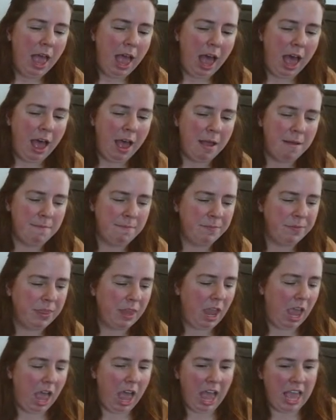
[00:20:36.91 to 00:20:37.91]
Um,
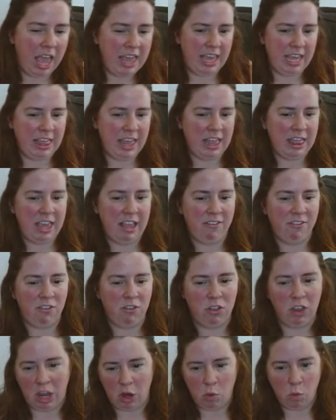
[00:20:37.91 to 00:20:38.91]
I think that this
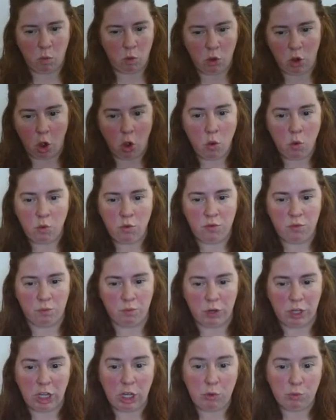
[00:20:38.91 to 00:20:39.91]
like goes
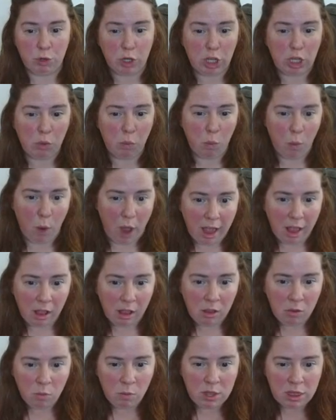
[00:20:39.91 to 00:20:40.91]
really, really
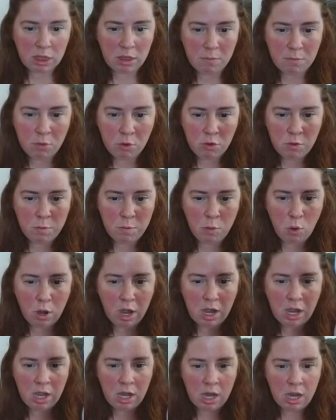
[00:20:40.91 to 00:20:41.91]
well with the mood
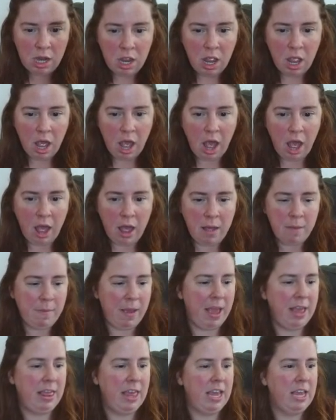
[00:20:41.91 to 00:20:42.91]
board. Um,
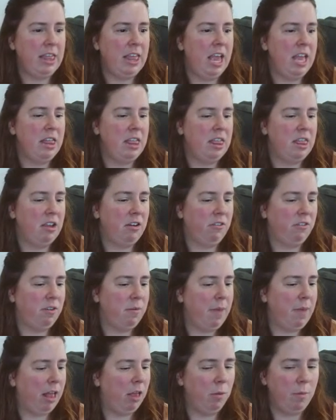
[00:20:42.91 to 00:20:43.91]
I think that there's some
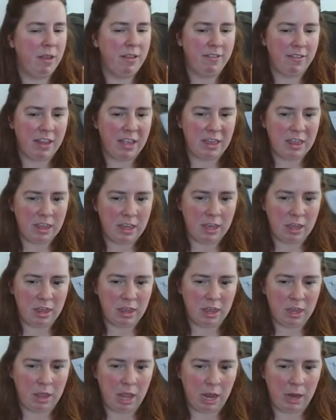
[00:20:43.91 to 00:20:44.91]
elements in the,
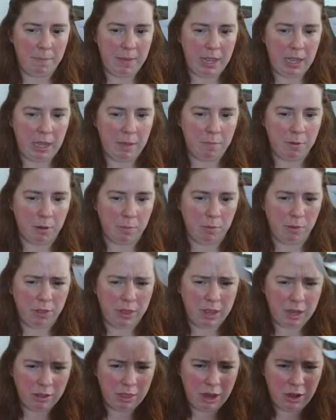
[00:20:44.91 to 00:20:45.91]
the like pinky purple
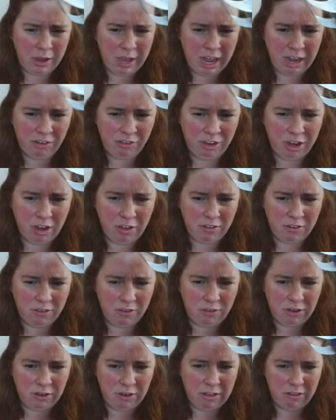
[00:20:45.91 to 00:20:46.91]
that are there, and actually on
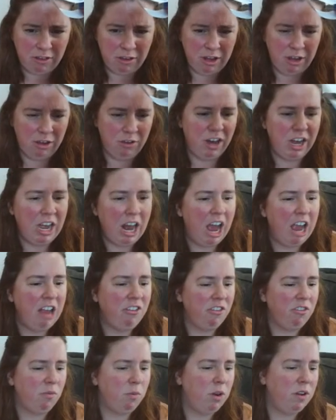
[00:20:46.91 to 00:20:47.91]
screen it's looking great. I
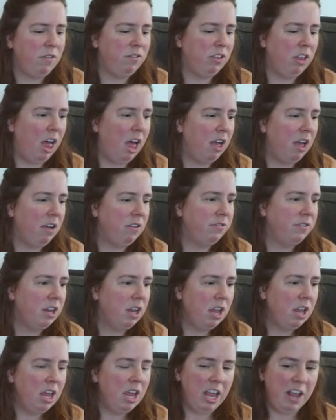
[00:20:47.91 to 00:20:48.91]
just would have loved
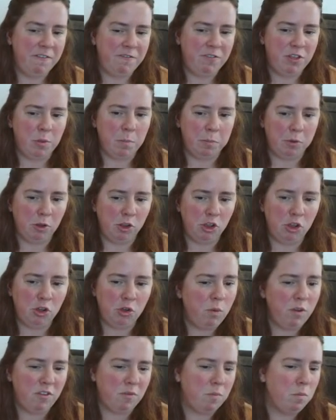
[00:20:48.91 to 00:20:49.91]
if the blue
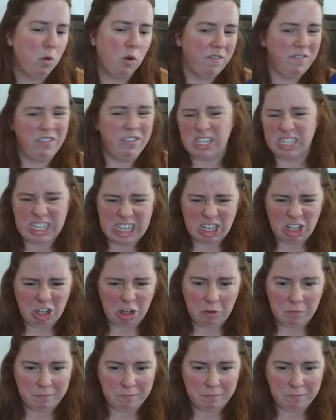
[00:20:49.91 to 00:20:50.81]
was more of the teal.